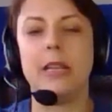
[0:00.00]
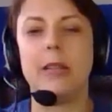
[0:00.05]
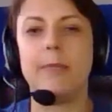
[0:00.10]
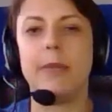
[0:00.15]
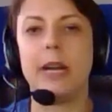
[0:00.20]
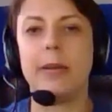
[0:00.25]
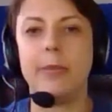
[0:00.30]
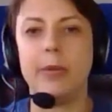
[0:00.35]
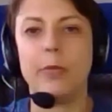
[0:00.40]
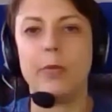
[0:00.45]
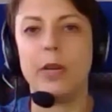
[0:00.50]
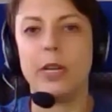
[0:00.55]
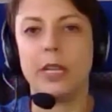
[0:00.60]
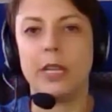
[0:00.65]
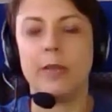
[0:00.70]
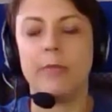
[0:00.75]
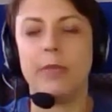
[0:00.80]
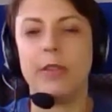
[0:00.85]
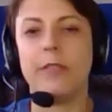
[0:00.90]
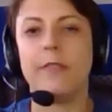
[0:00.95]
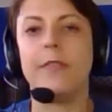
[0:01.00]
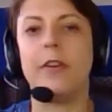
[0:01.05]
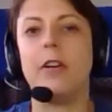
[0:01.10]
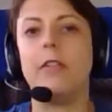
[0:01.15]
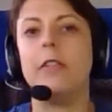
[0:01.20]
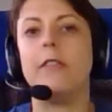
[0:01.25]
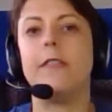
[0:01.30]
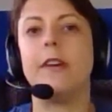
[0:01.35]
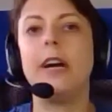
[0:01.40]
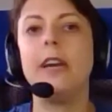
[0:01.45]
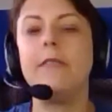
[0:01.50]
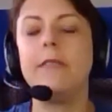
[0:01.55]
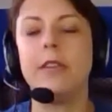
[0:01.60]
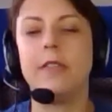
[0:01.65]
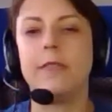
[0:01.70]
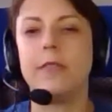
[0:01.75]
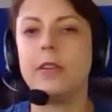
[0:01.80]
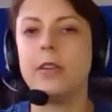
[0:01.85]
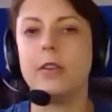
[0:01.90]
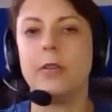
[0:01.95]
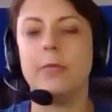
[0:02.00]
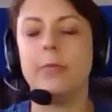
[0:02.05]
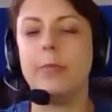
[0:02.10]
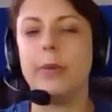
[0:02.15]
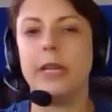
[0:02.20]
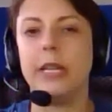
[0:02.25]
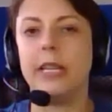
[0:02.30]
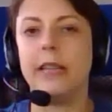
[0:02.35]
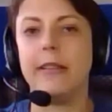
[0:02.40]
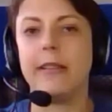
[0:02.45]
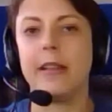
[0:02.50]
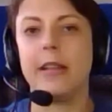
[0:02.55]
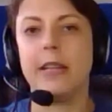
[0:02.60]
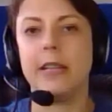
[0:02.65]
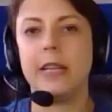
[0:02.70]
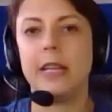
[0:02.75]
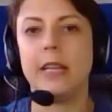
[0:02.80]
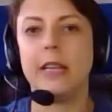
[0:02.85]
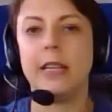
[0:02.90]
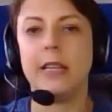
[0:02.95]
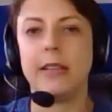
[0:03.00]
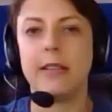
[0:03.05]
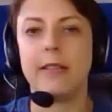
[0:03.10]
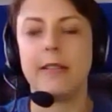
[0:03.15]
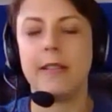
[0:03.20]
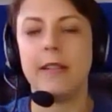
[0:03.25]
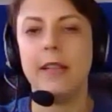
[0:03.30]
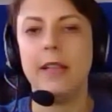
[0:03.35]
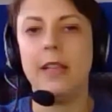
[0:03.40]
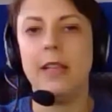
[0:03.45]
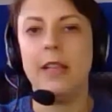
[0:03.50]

They might be working with 4 or 5 different companies, and it's